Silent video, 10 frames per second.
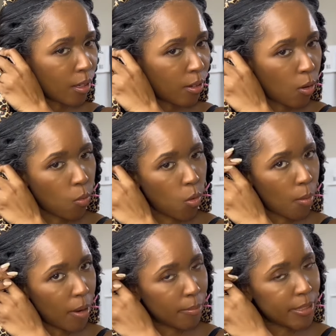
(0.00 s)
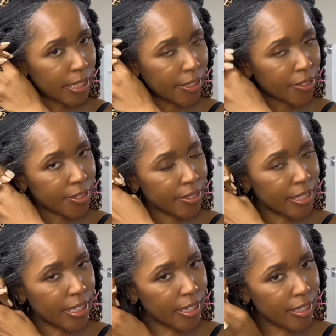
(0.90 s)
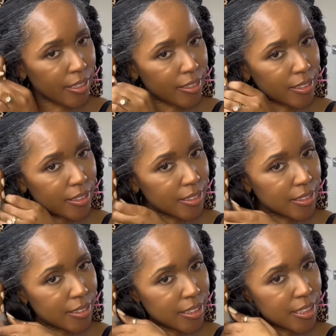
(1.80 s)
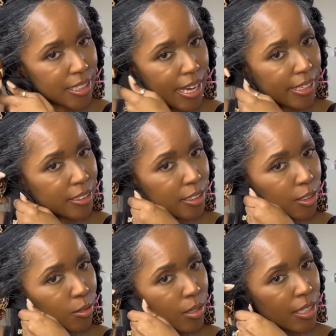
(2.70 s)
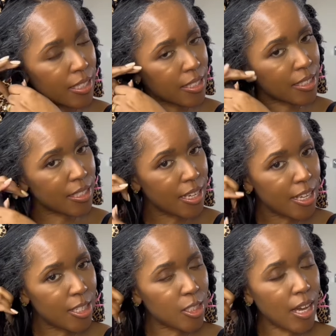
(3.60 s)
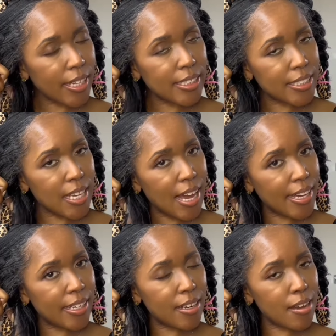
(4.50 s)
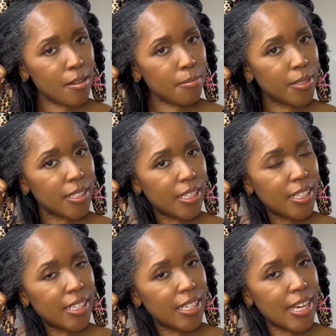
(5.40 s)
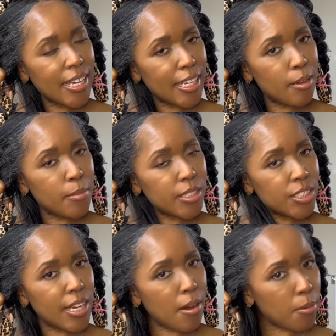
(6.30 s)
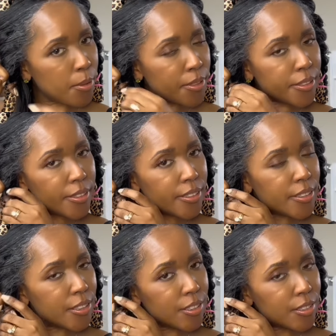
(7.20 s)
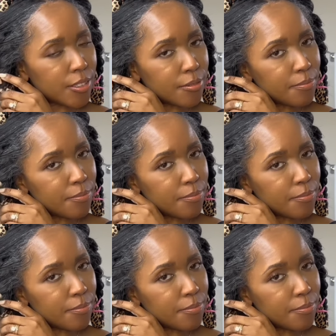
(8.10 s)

warm up dinner, and decided to do this so I could tie it up and get my shower, you know.